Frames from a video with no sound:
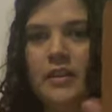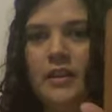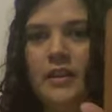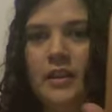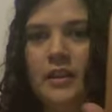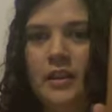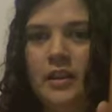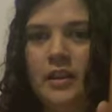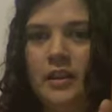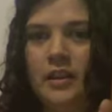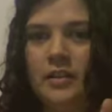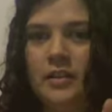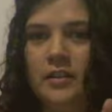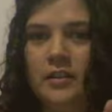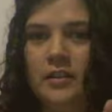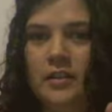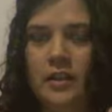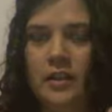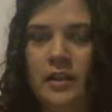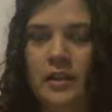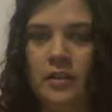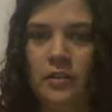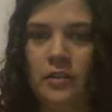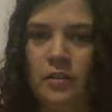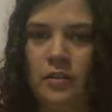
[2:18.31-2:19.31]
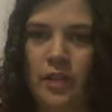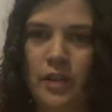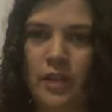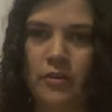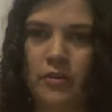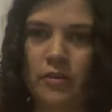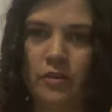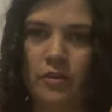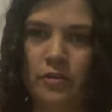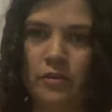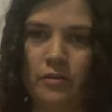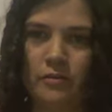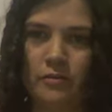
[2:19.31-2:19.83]
This is the Kindle
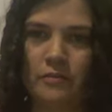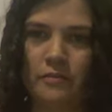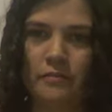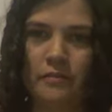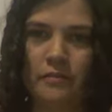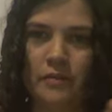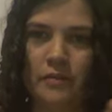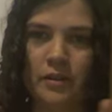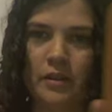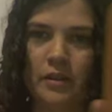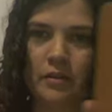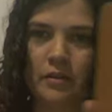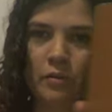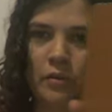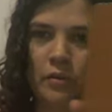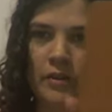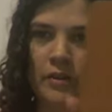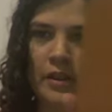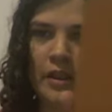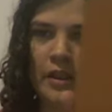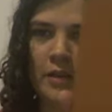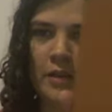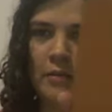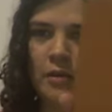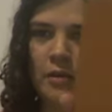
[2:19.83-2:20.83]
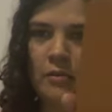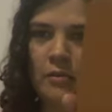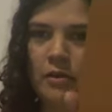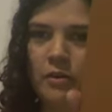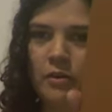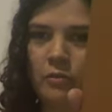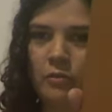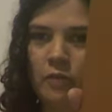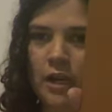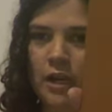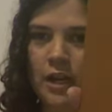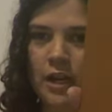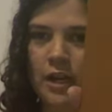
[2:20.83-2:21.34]
Touch, the one they came out with
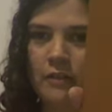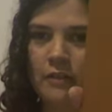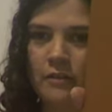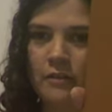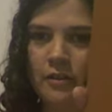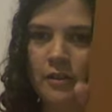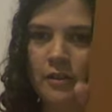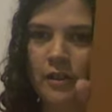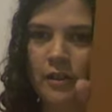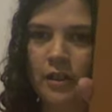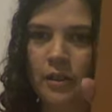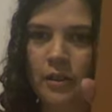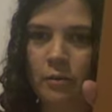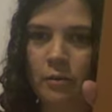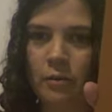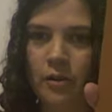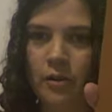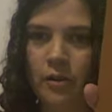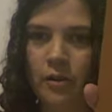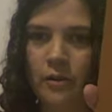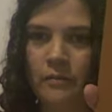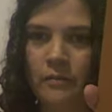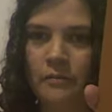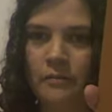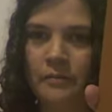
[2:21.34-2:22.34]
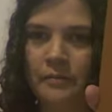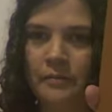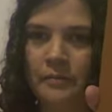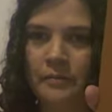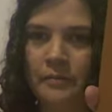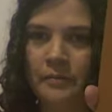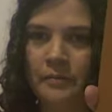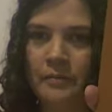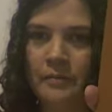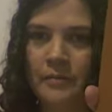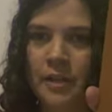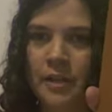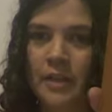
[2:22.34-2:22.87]
right after the keyboard.
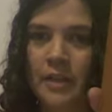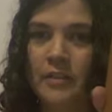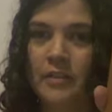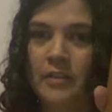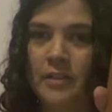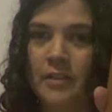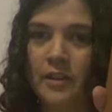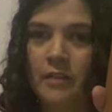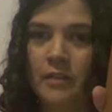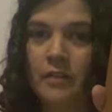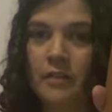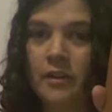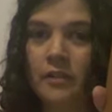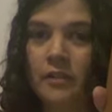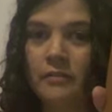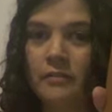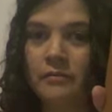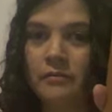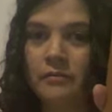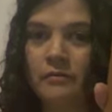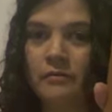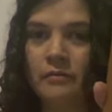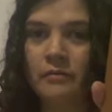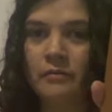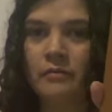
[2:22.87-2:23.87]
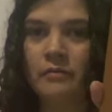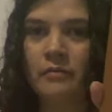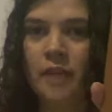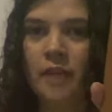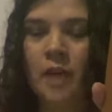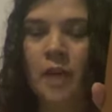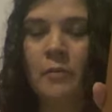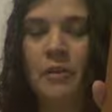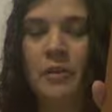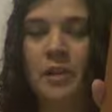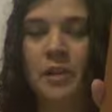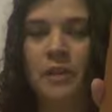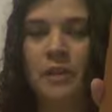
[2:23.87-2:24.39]
And this cover, I
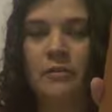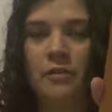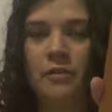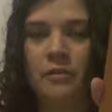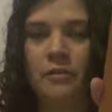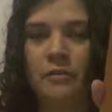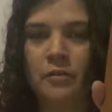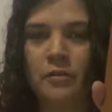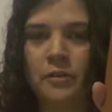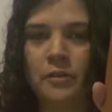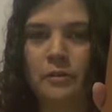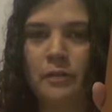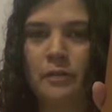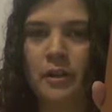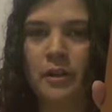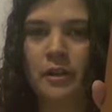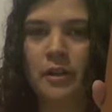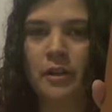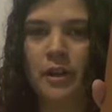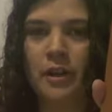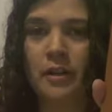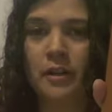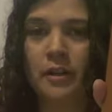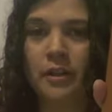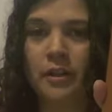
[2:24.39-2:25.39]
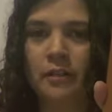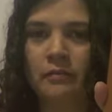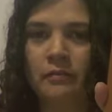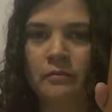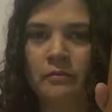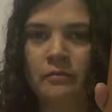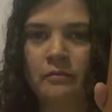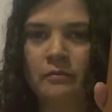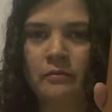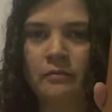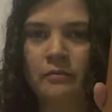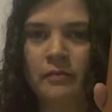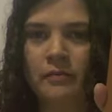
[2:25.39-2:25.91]
mean, even if it was a better color,
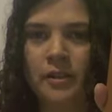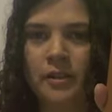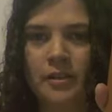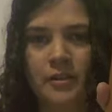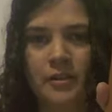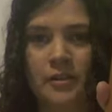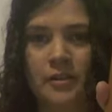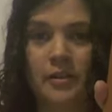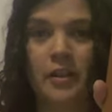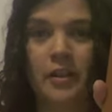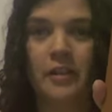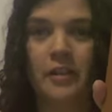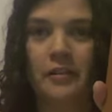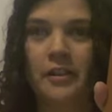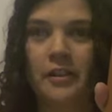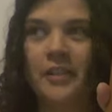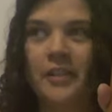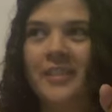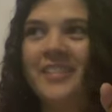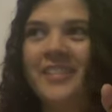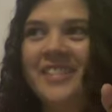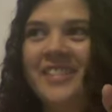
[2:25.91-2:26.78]
is still ugly.